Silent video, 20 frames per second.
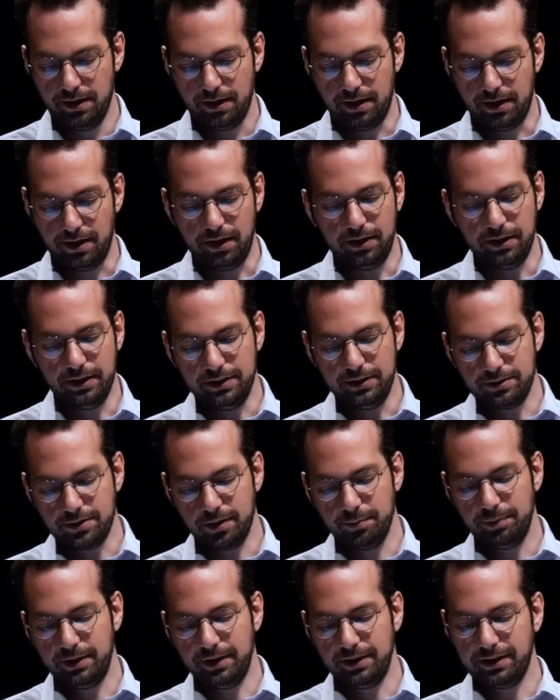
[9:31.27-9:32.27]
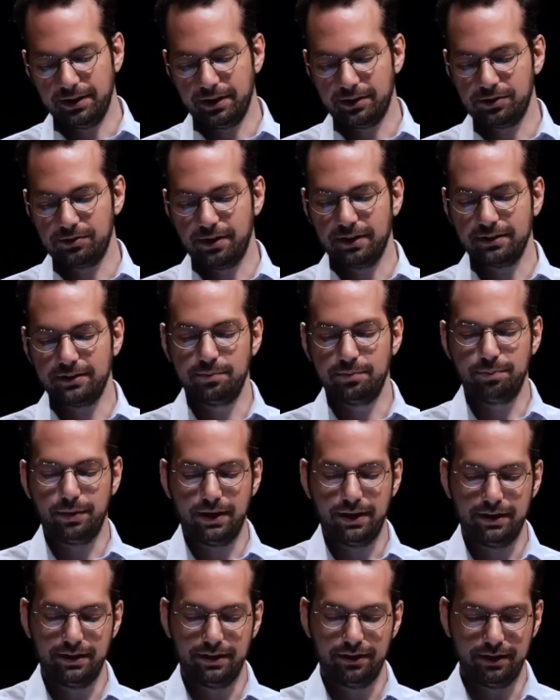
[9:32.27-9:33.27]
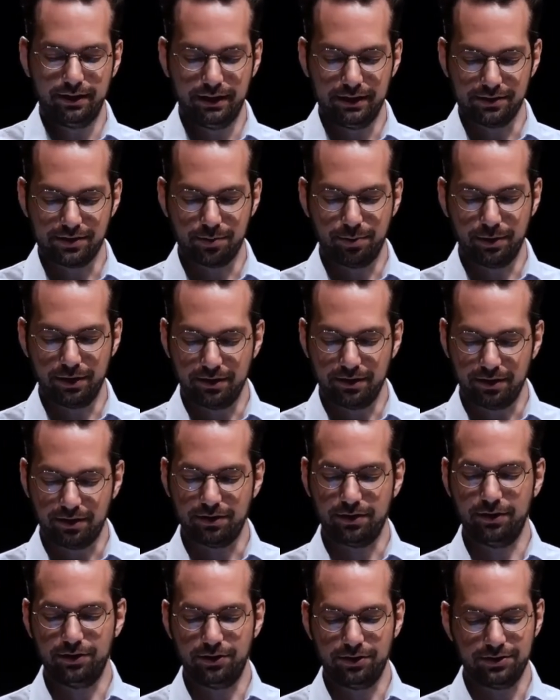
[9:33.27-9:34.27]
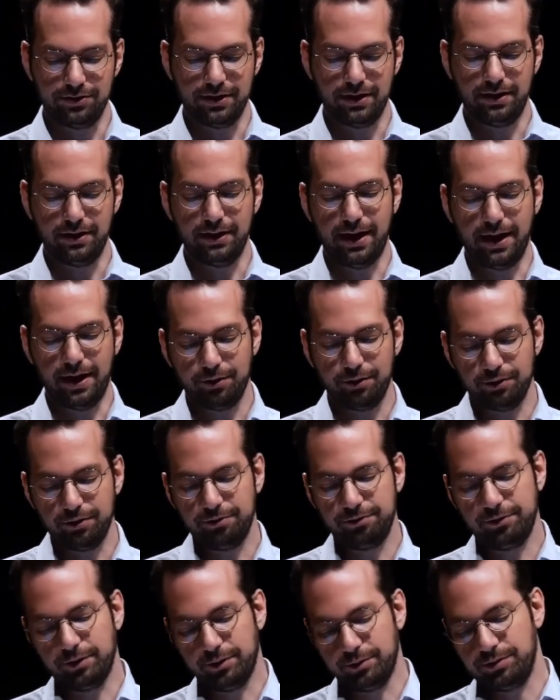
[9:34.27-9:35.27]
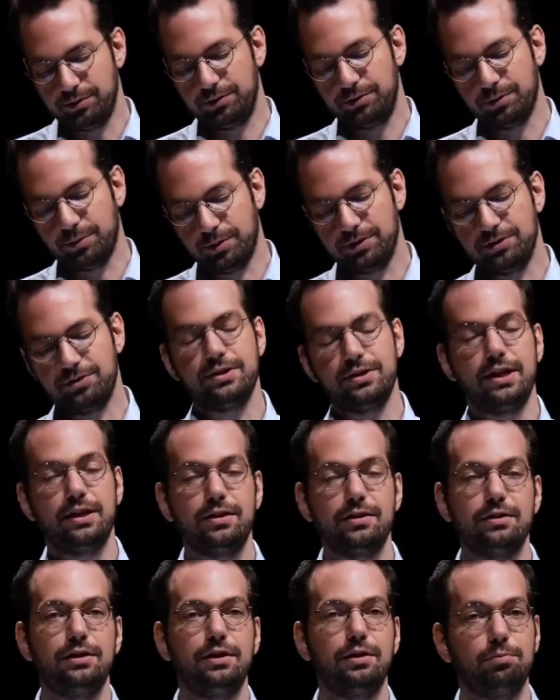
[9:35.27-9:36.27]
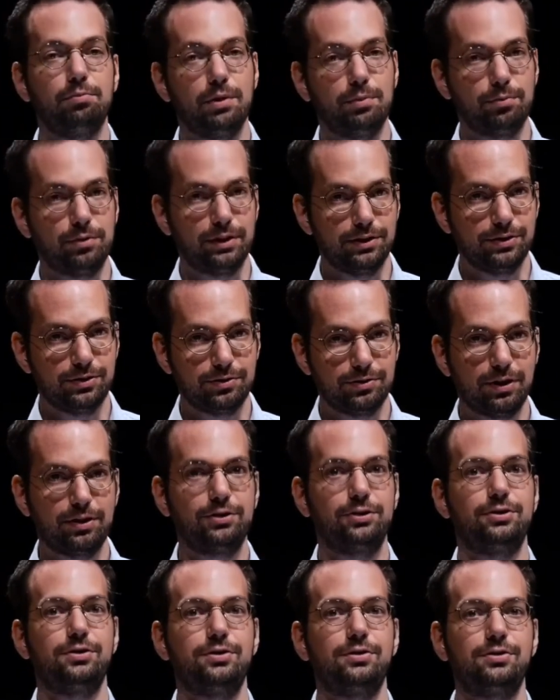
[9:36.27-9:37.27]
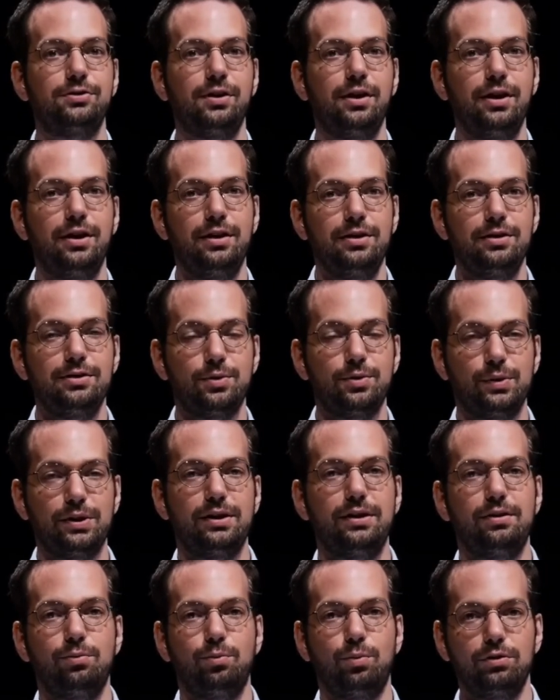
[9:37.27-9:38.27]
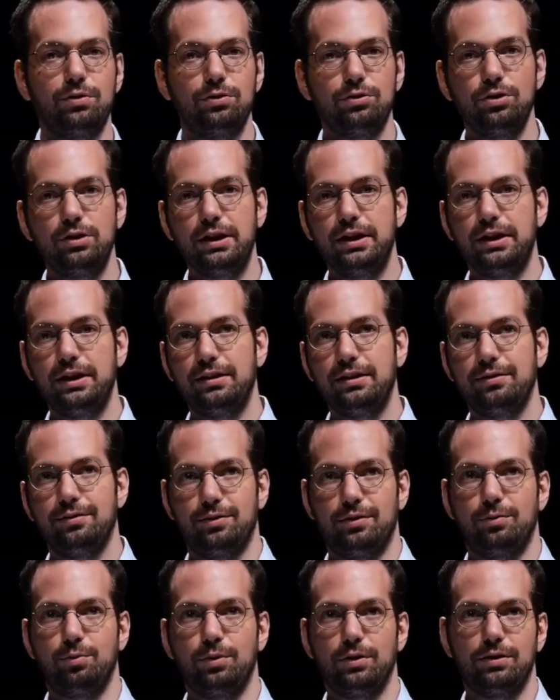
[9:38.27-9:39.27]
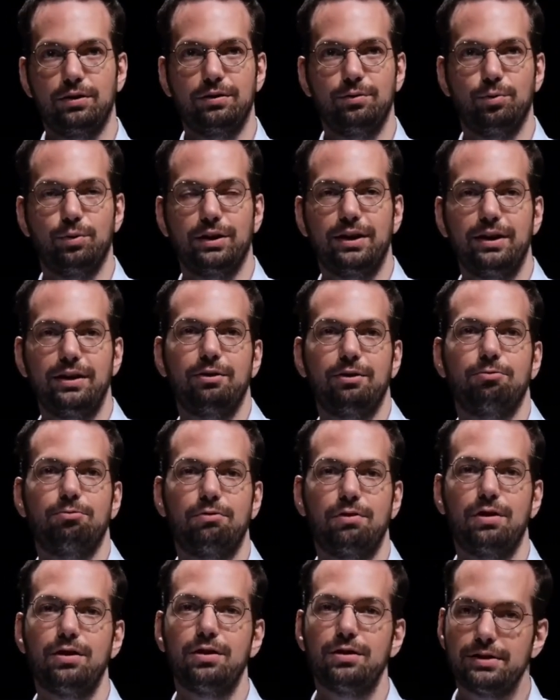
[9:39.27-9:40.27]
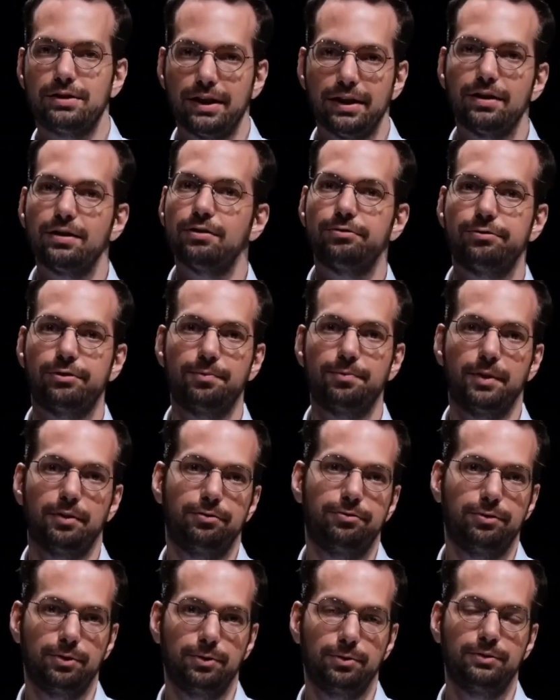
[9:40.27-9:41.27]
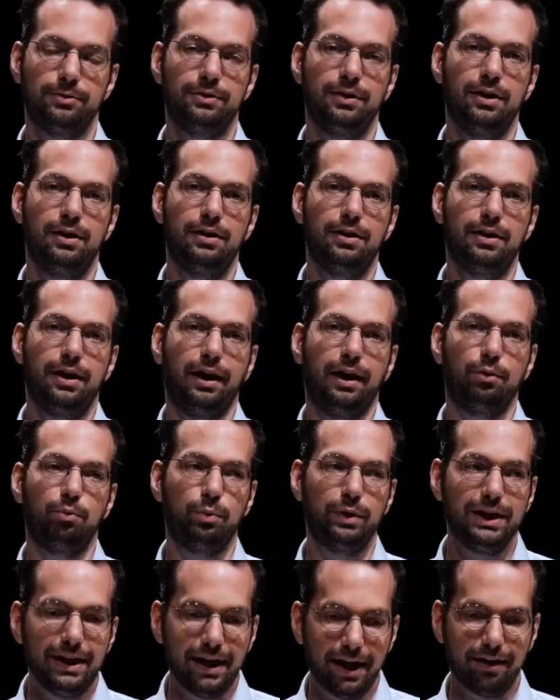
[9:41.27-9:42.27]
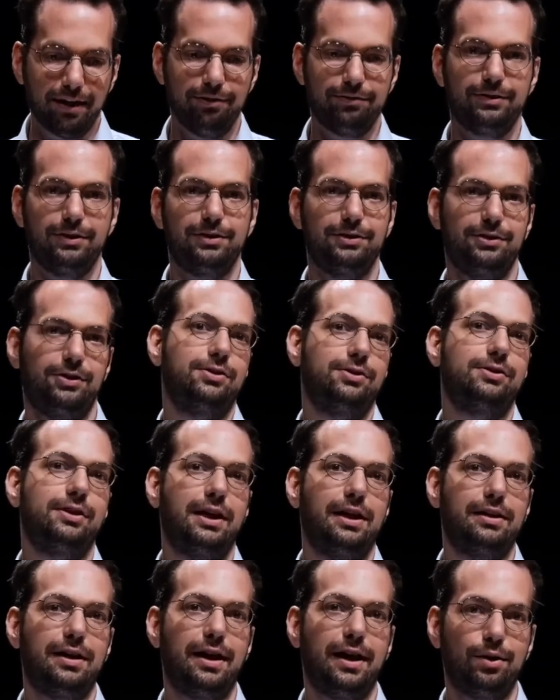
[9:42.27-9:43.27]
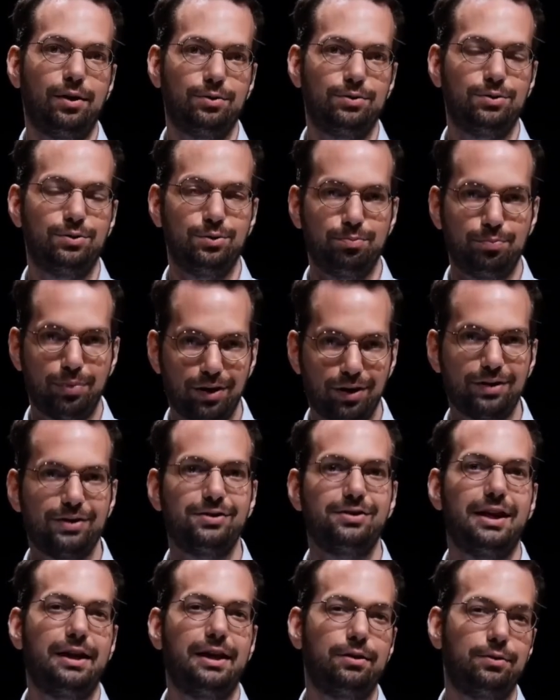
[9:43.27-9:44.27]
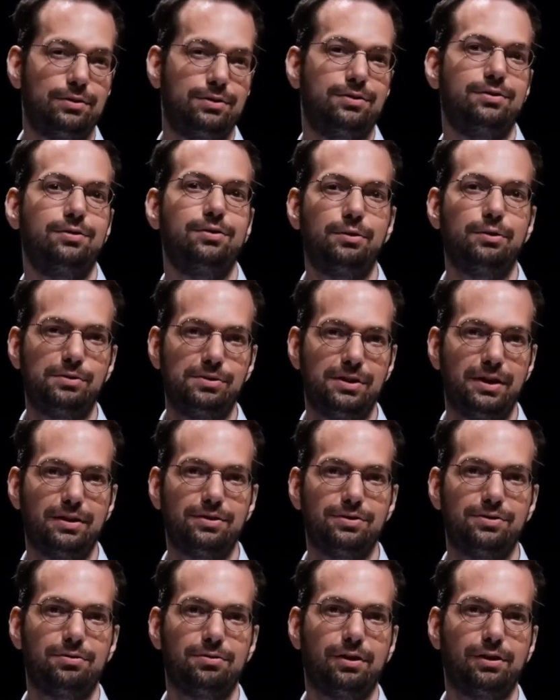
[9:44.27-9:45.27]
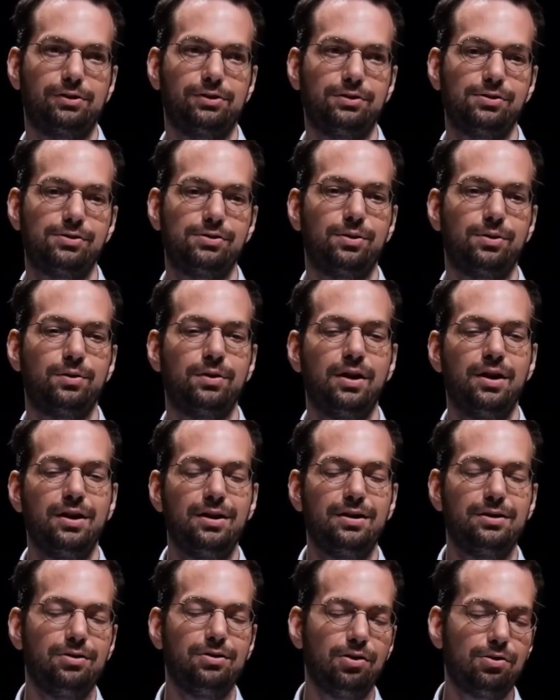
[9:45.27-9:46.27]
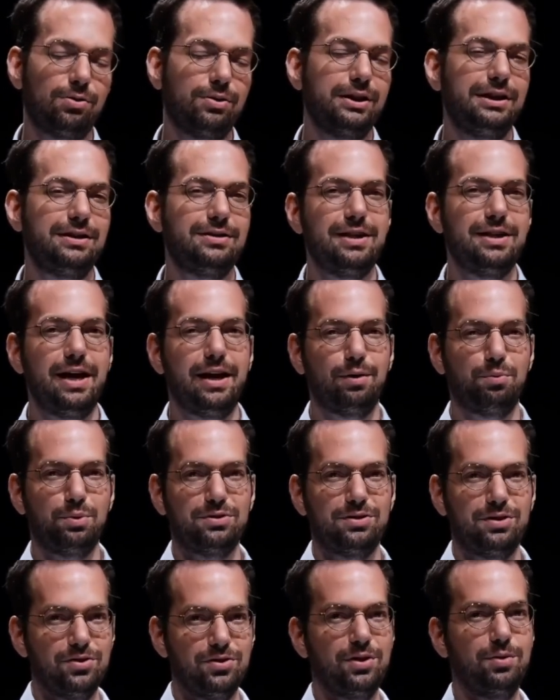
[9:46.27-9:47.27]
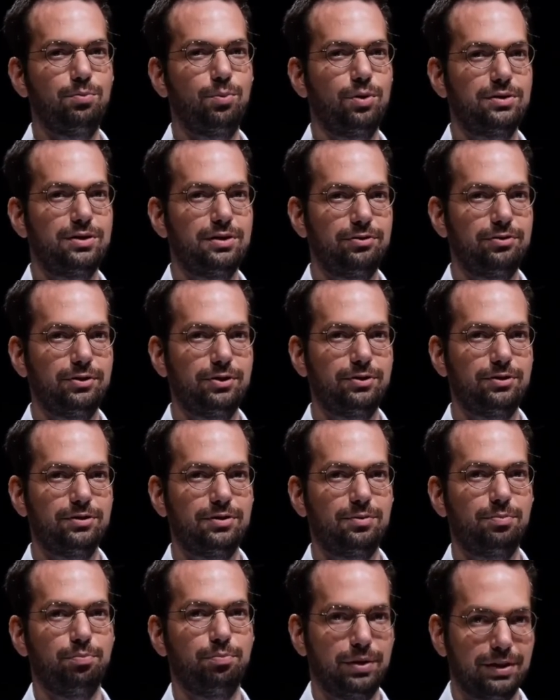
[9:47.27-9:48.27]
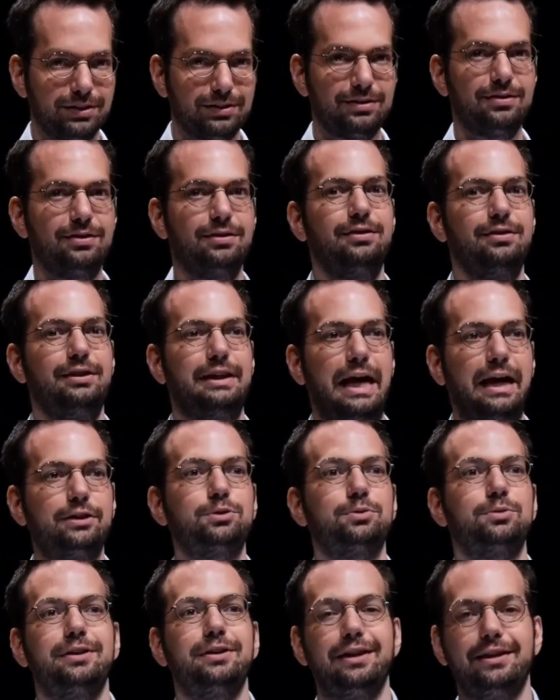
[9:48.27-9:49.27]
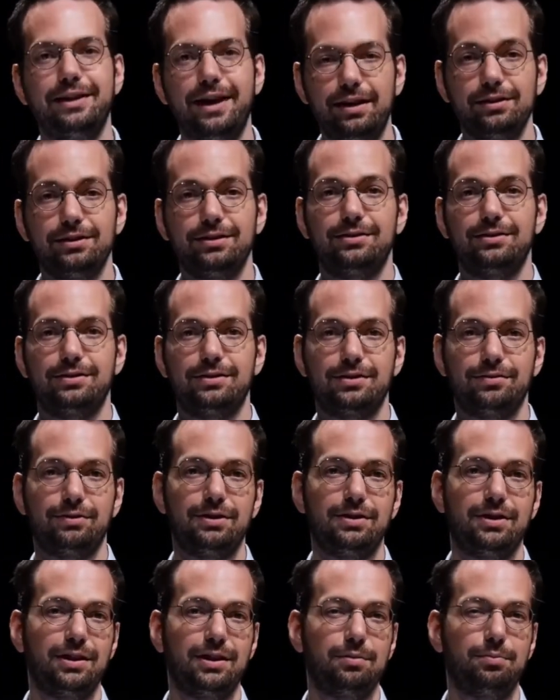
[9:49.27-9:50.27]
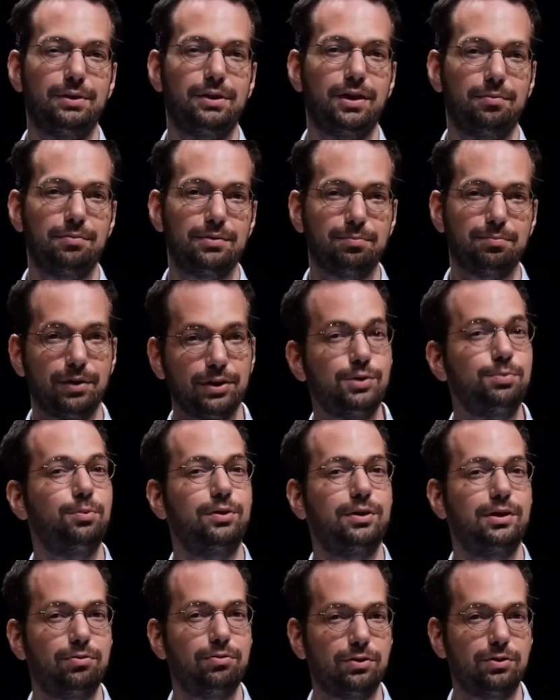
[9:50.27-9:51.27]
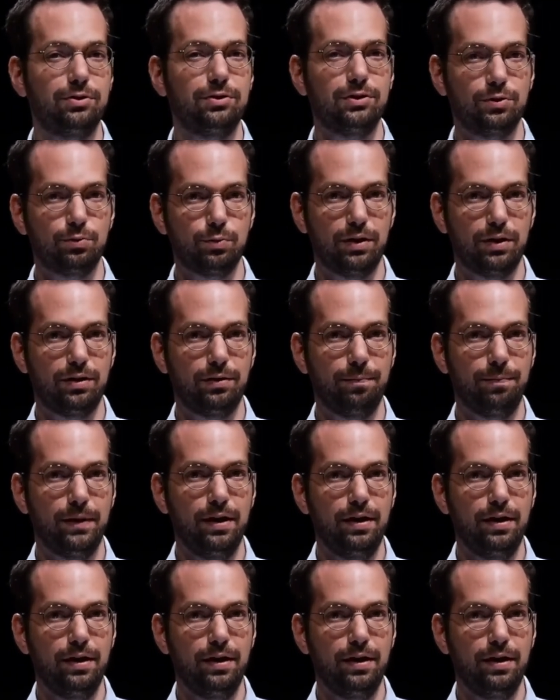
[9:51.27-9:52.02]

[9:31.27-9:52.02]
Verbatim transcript: Uh, interpreting the extracted binary is dependent on understanding how the phone stores data in memory structures. So again, we're looking, or we're, we're getting raw data from the phone, and we have to understand how to parse out those data structures. So not only is the acquisition more difficult, but the actual analysis of the data becomes much more difficult as well.